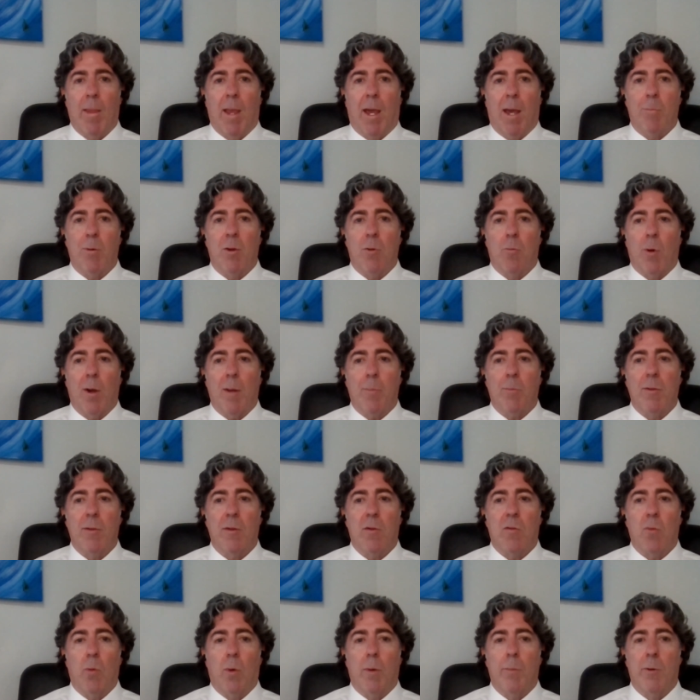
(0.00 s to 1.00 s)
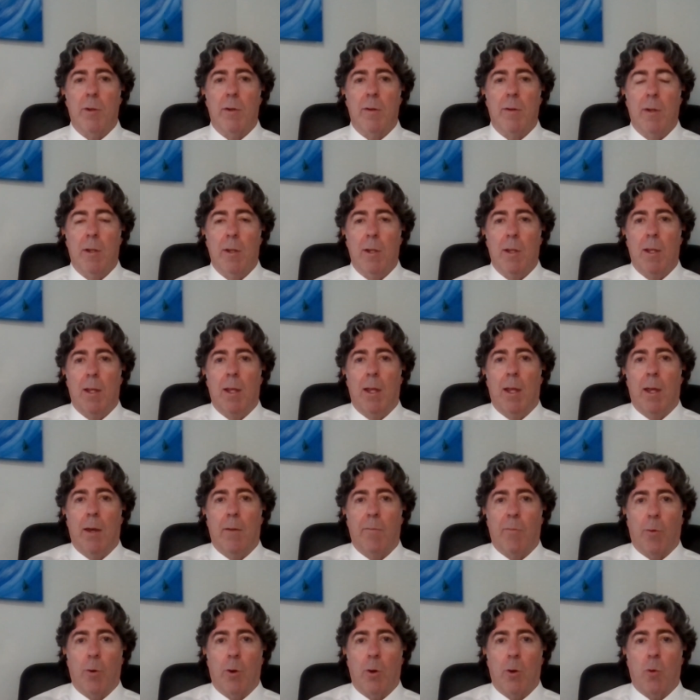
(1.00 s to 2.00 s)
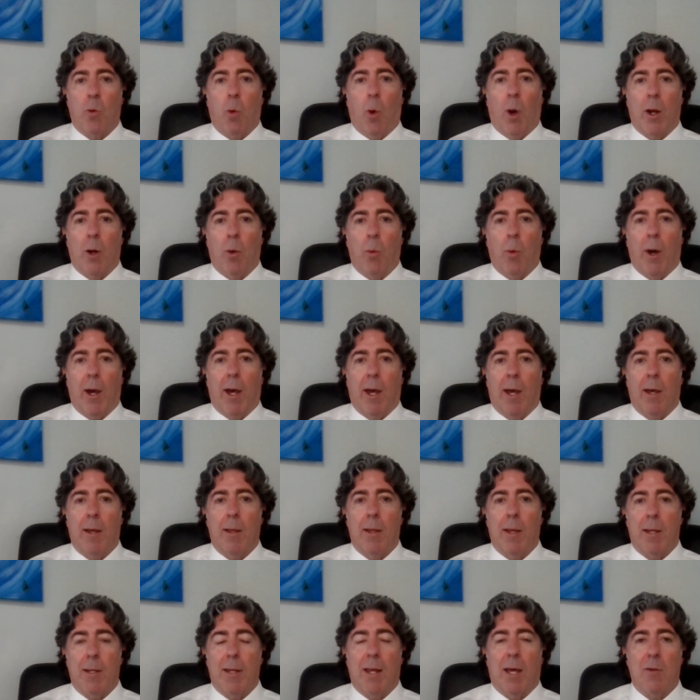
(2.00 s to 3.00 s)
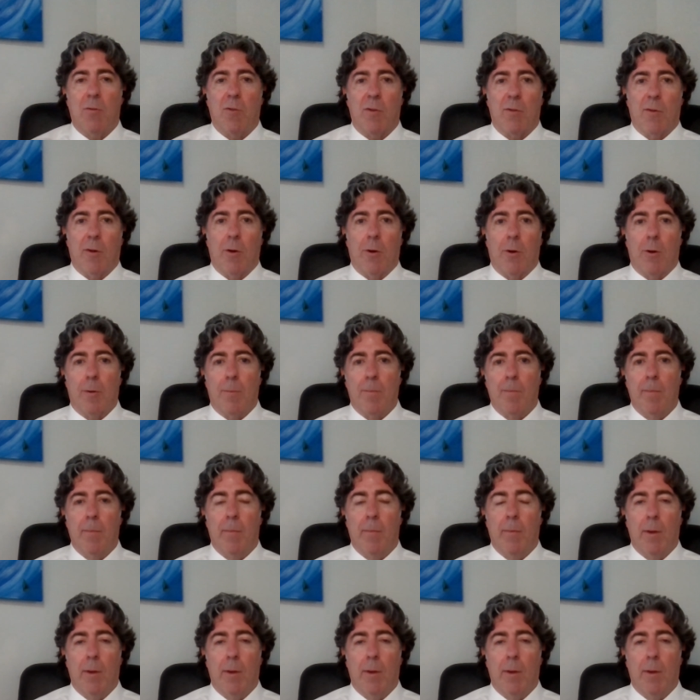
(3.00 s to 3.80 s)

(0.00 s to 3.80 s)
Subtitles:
have been raping this woman for quite a while, and not just her.